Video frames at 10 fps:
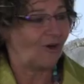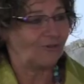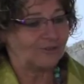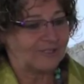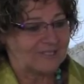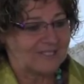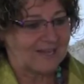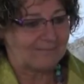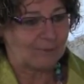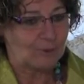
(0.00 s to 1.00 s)
often it's
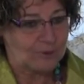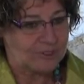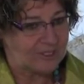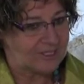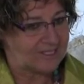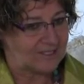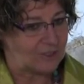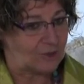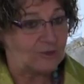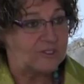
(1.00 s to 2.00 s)
that person is
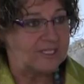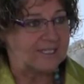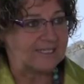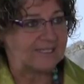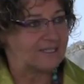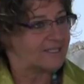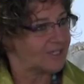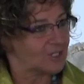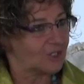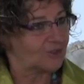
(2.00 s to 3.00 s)
using it in
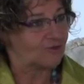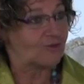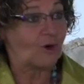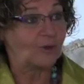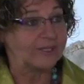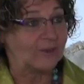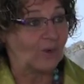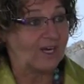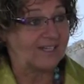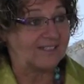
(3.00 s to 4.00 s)
such a controlling
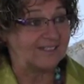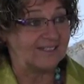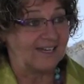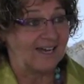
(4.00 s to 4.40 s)
way.